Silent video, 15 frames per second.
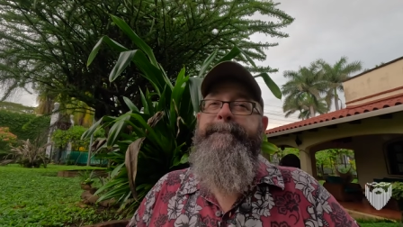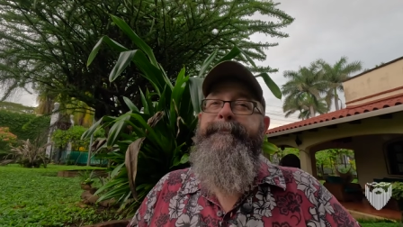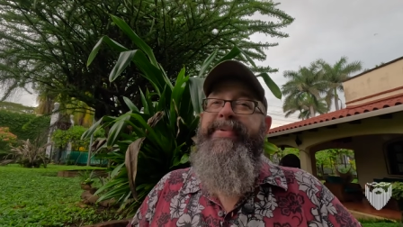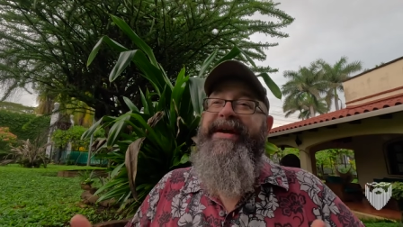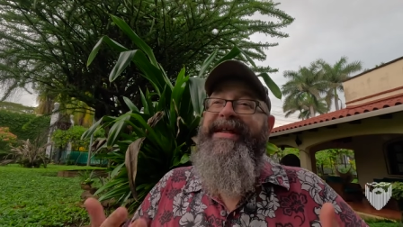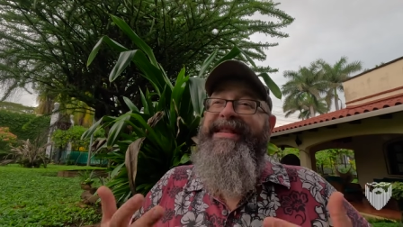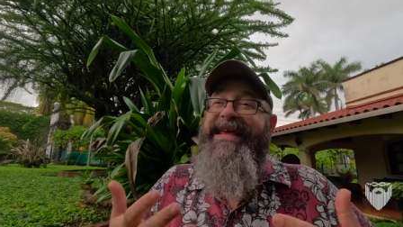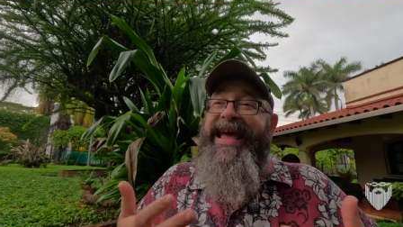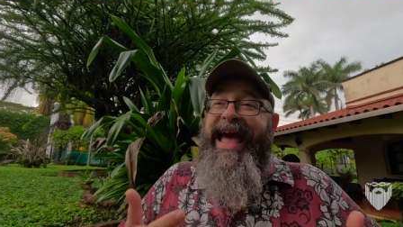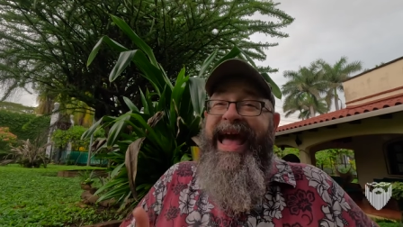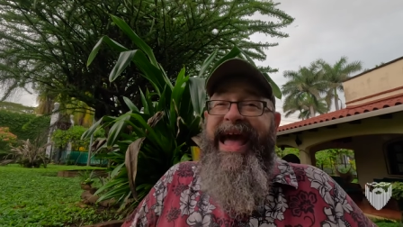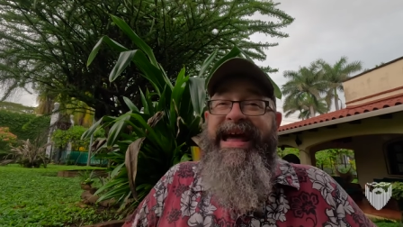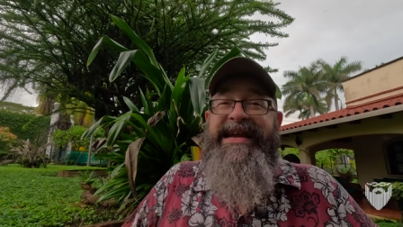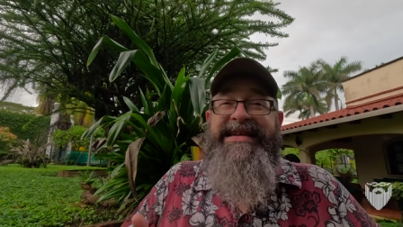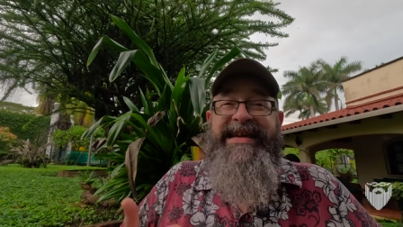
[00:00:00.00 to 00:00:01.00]
but in the
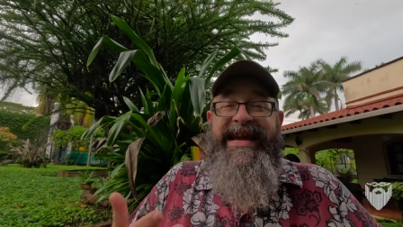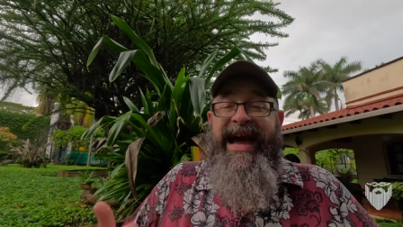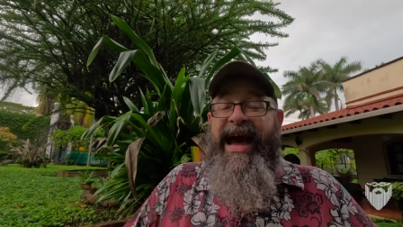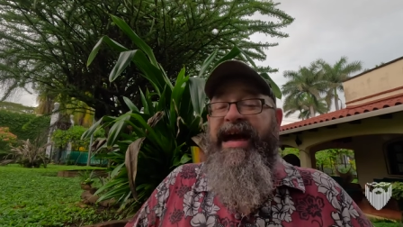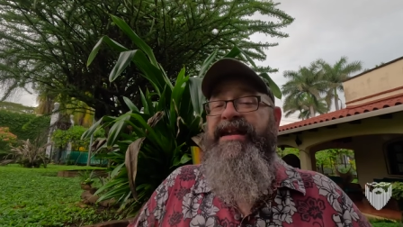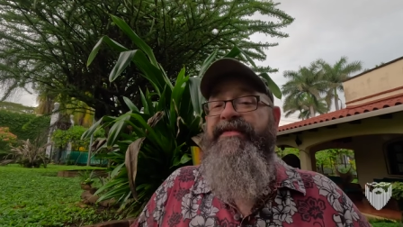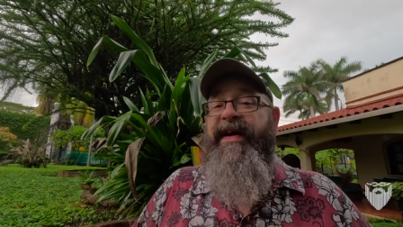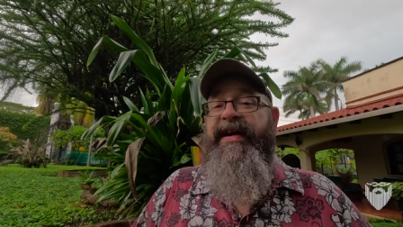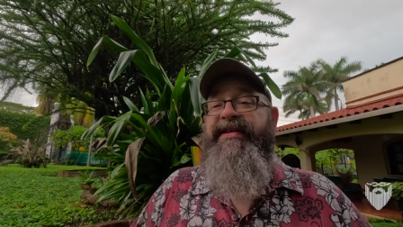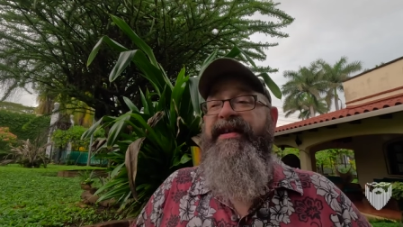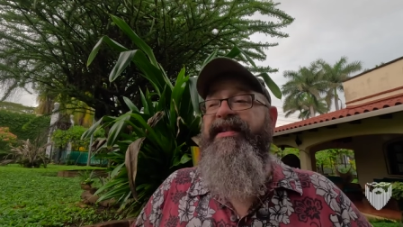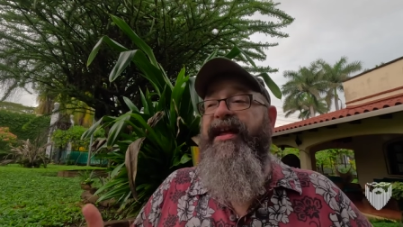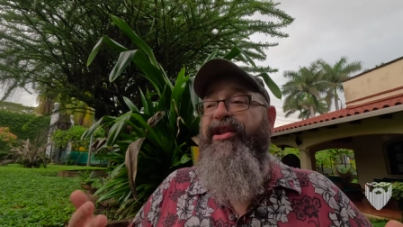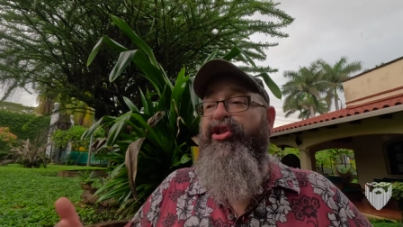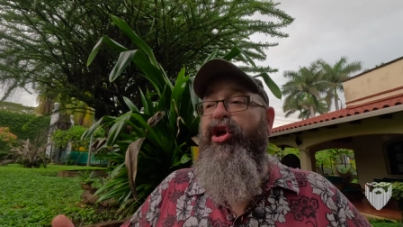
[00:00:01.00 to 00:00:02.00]
end, kind of acting
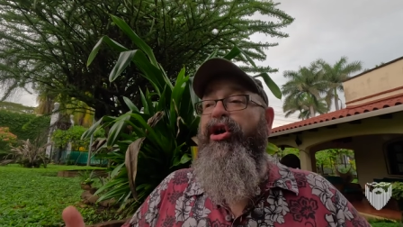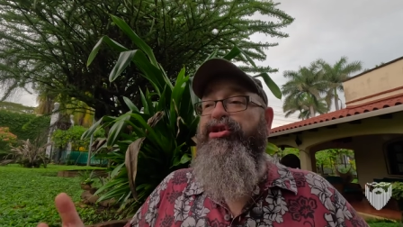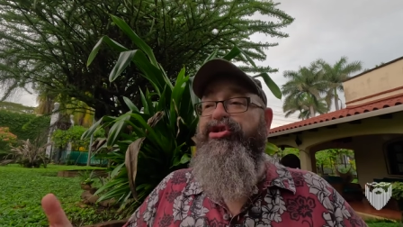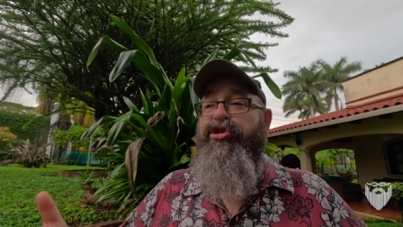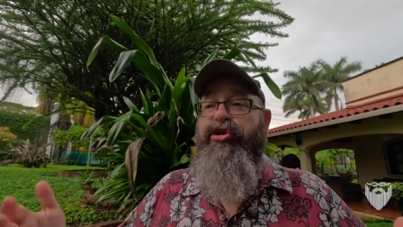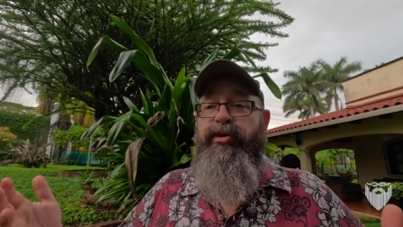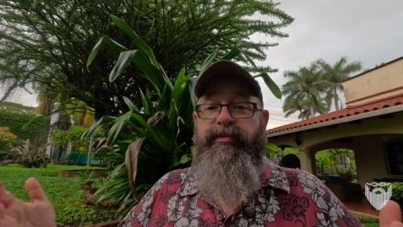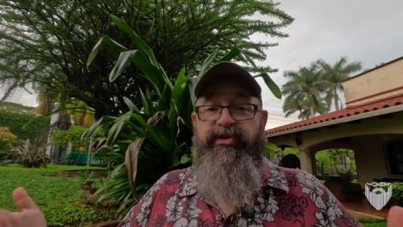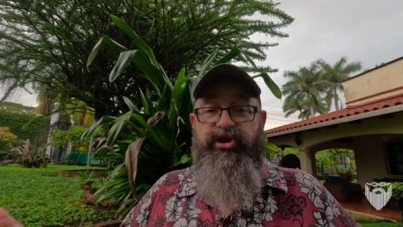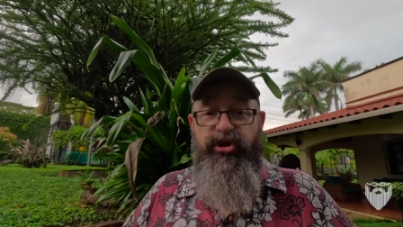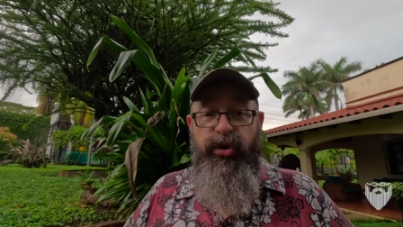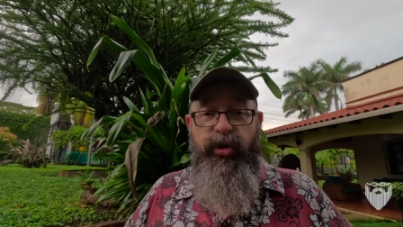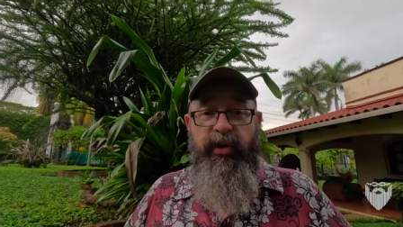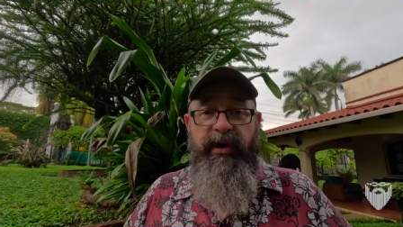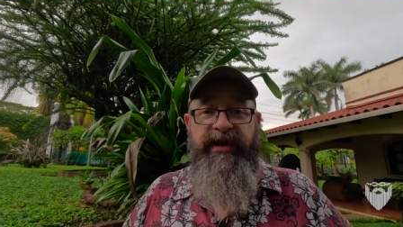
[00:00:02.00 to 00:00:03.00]
like long-term
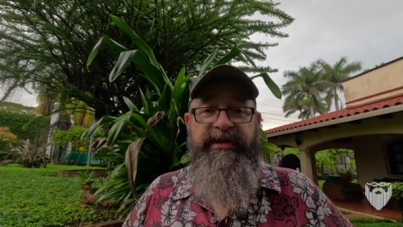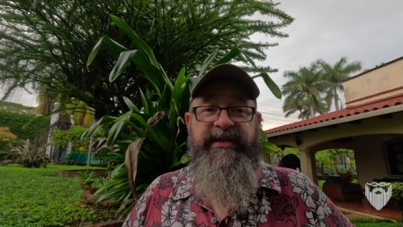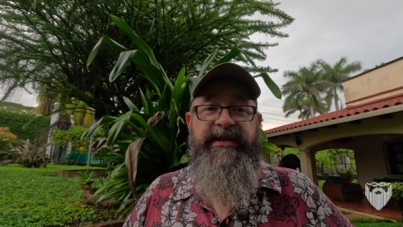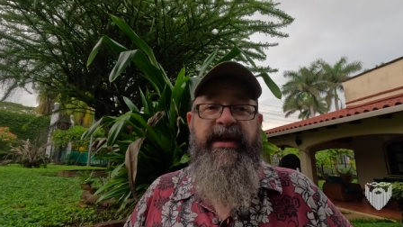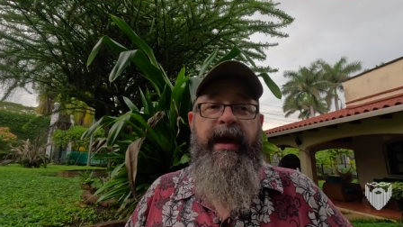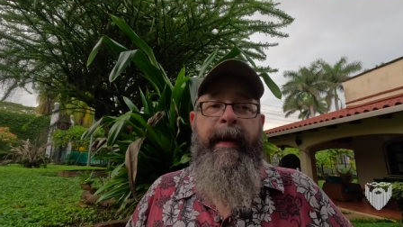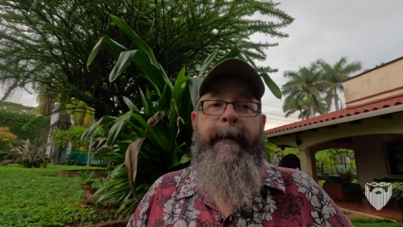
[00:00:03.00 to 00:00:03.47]
tourists.